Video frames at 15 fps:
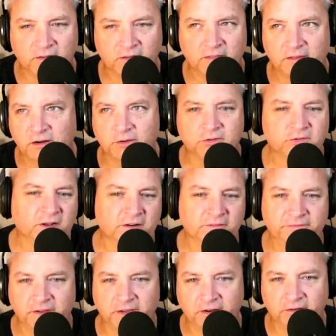They're always trying to
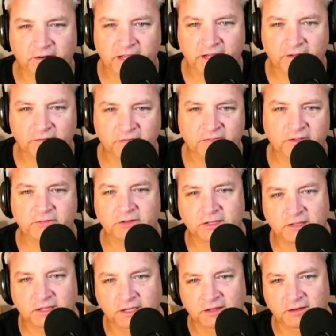figure it out. There's a
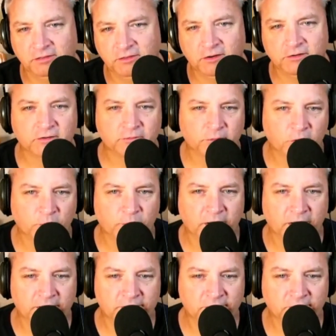kid, there's a
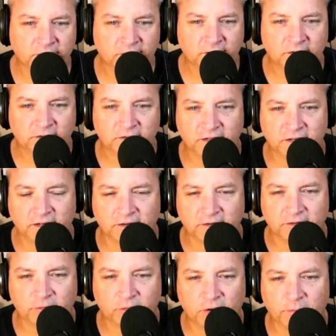robot, you
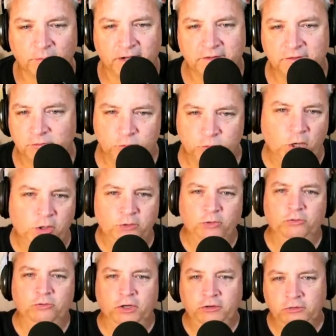know, the robot's
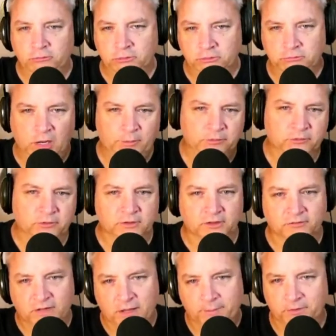danger, Will Robinson,
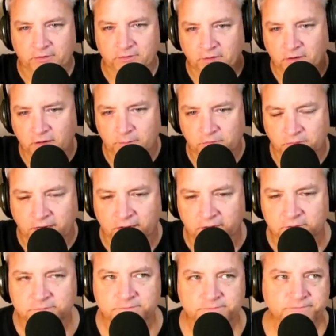and flapping his arms around.